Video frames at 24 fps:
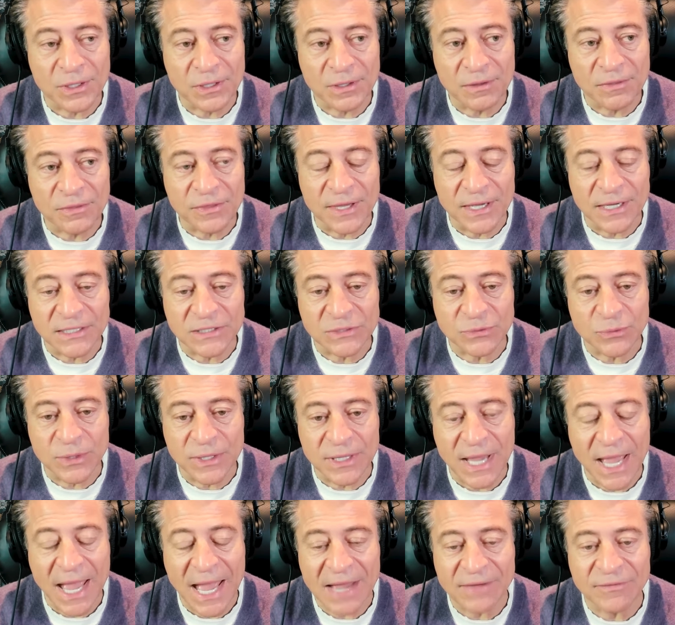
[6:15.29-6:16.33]
things
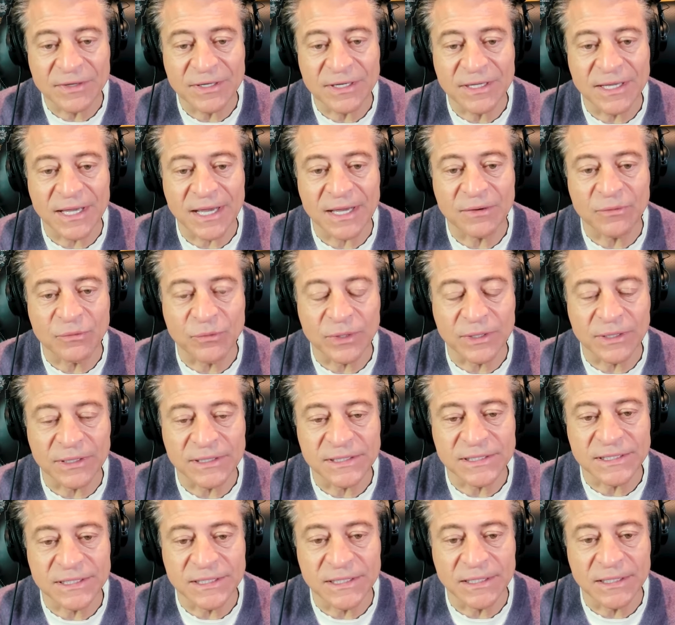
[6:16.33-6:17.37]
we haven't yet really
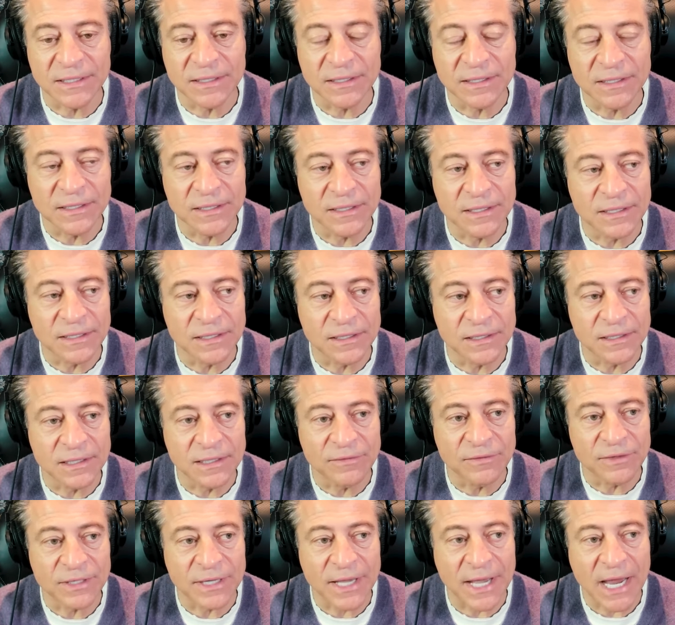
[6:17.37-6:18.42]
seen in
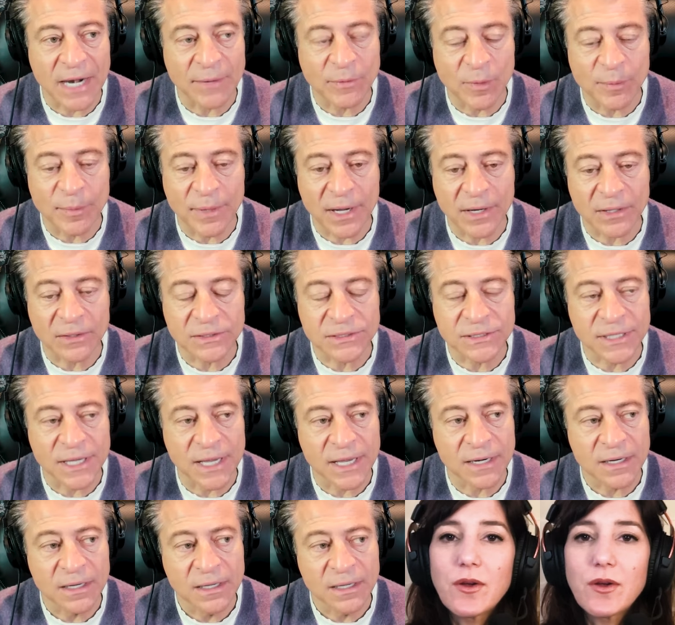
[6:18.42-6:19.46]
even animal models
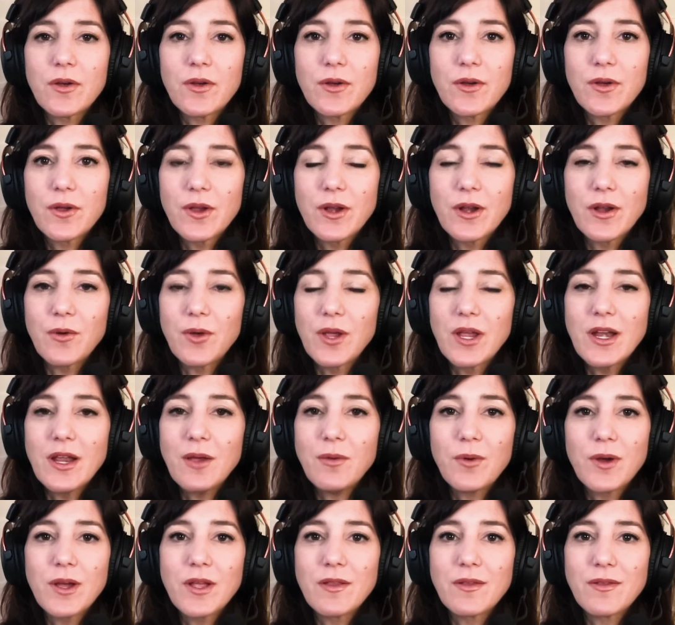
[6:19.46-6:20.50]
yet. You know,
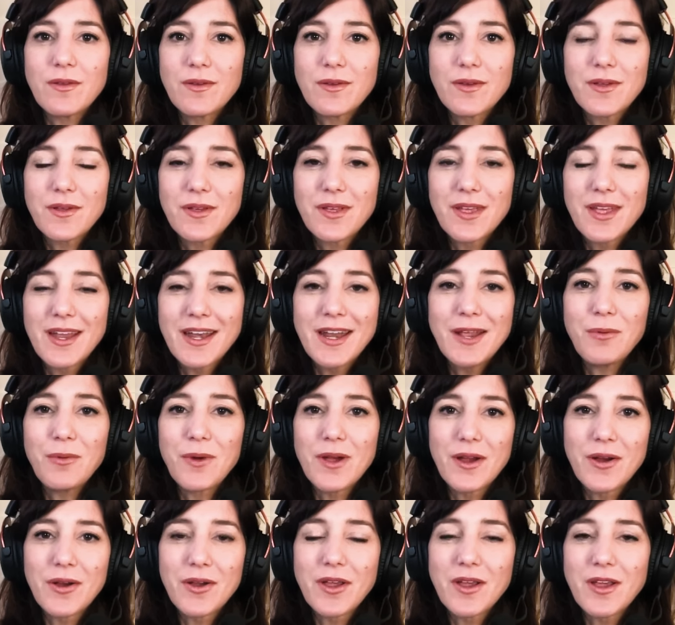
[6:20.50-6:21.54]
anyone
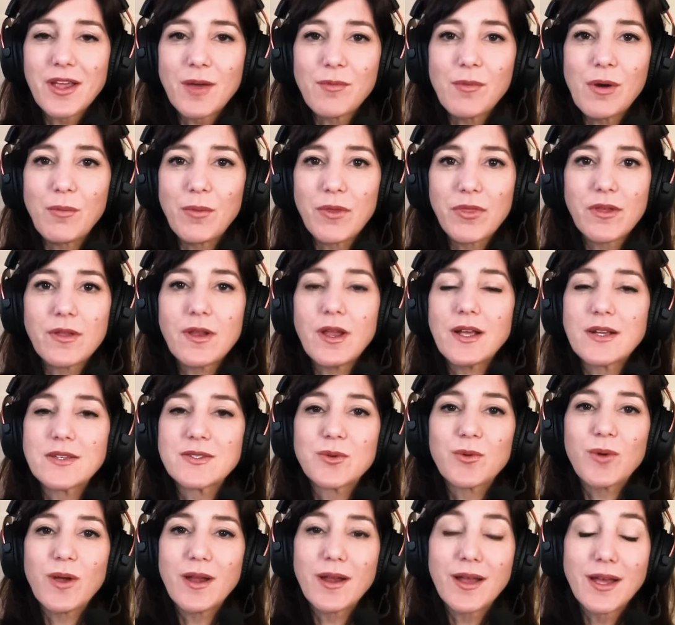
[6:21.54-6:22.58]
anywhere can come up with the
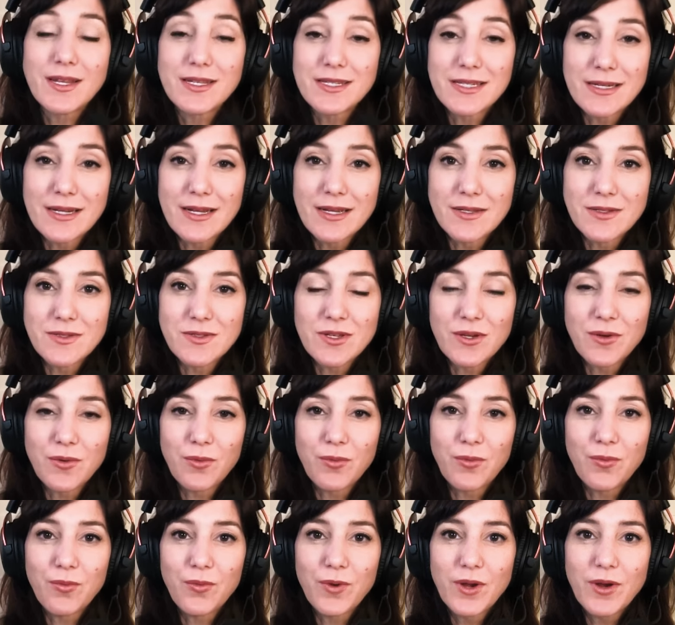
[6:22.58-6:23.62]
next great idea. And so
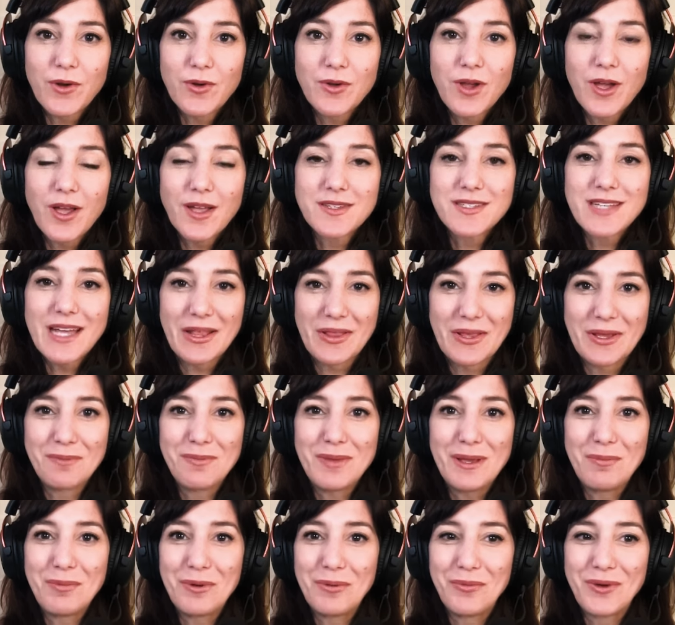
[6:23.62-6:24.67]
we are not telling
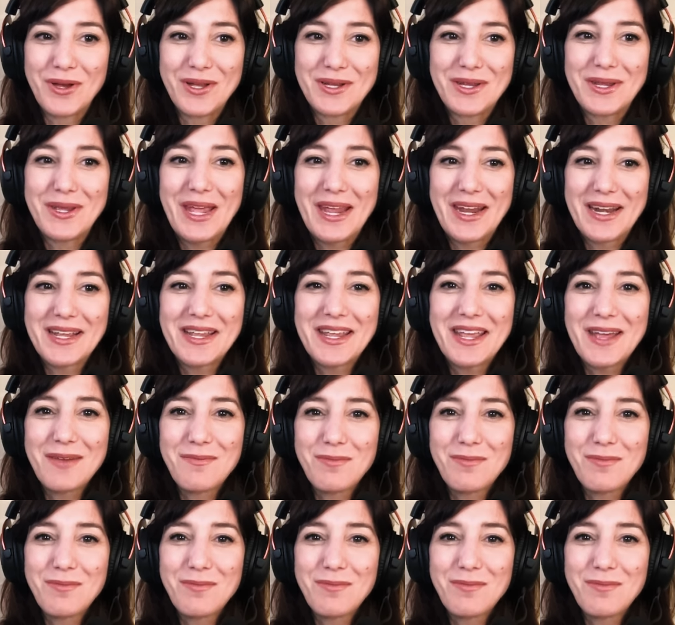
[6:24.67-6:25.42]
people what can and can't